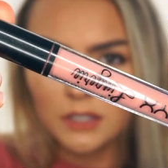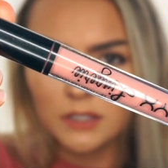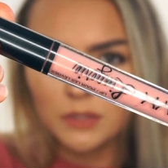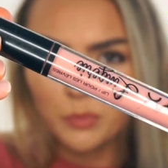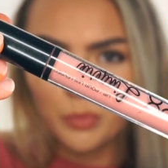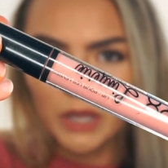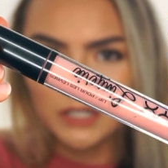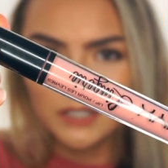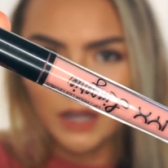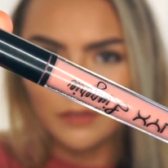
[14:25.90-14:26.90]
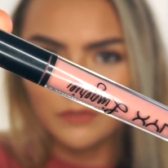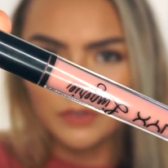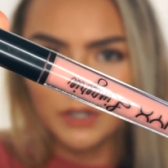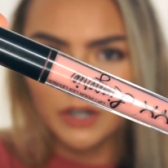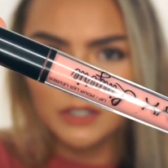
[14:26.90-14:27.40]
This is Bedtime
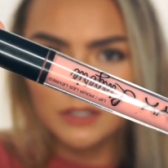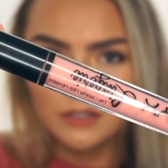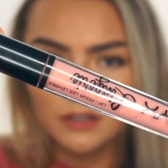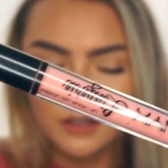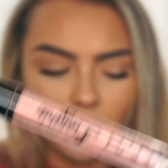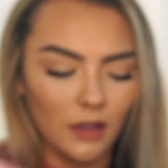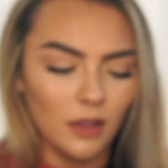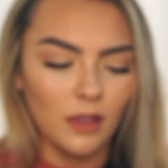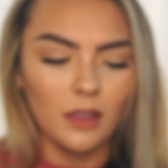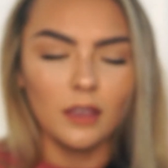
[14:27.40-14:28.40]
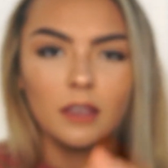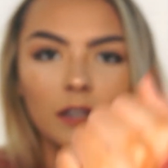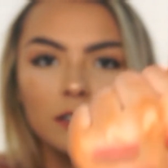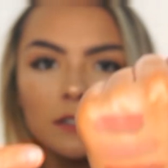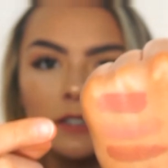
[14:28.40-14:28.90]
Flirt.
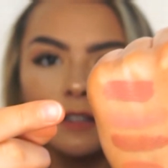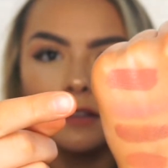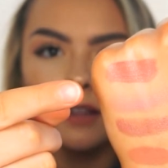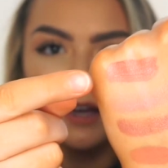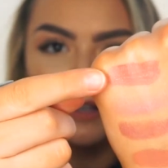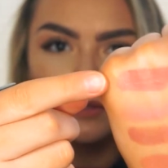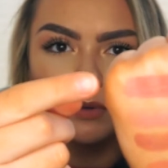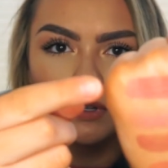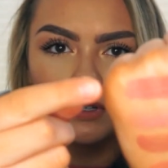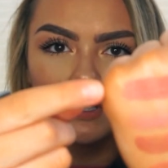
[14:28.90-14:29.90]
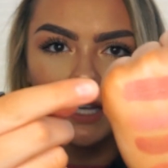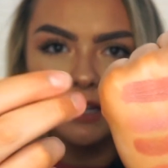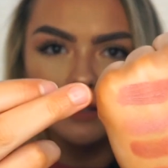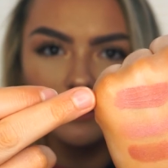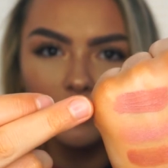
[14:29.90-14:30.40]
And that is what it looks
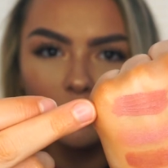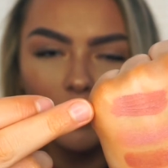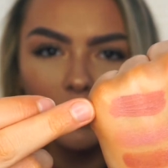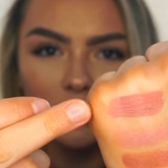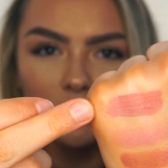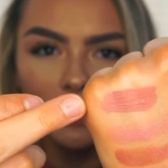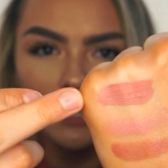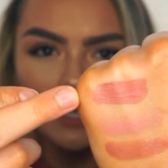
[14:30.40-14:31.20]
like swatched right